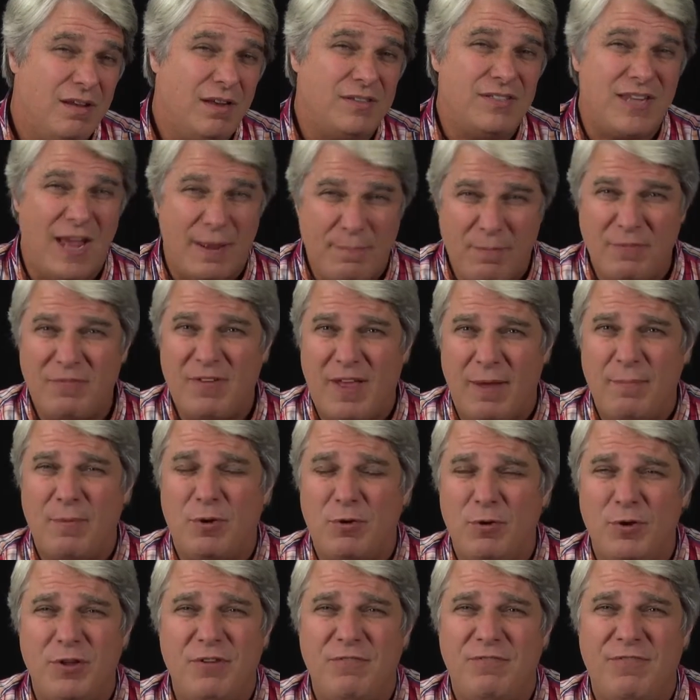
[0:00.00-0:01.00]
a type of
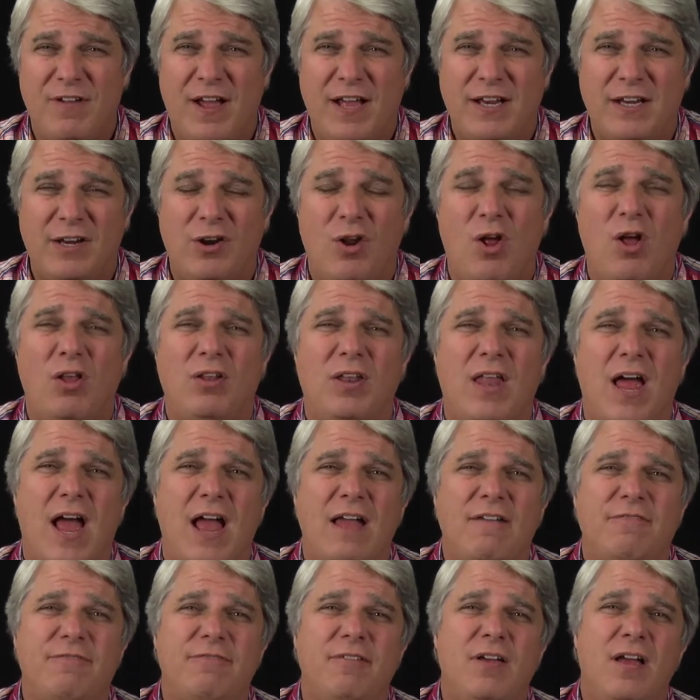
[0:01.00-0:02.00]
chemical you find in all
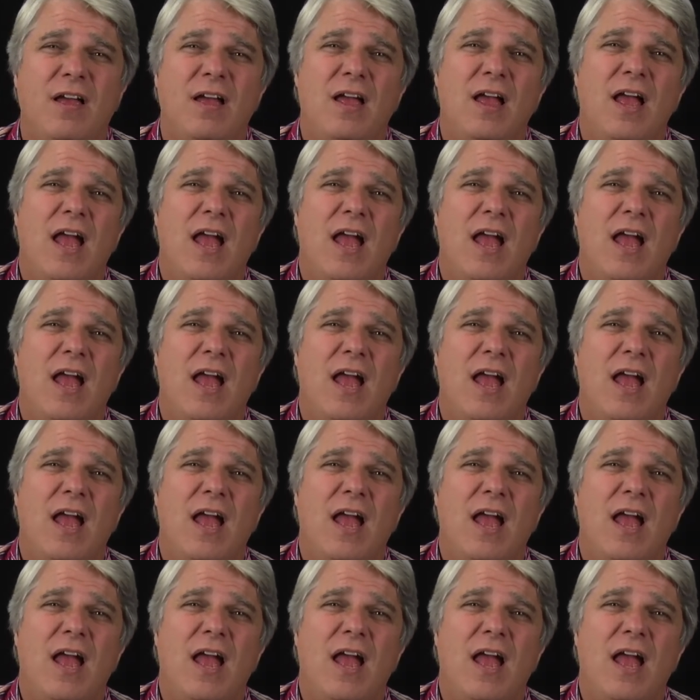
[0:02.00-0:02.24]
life.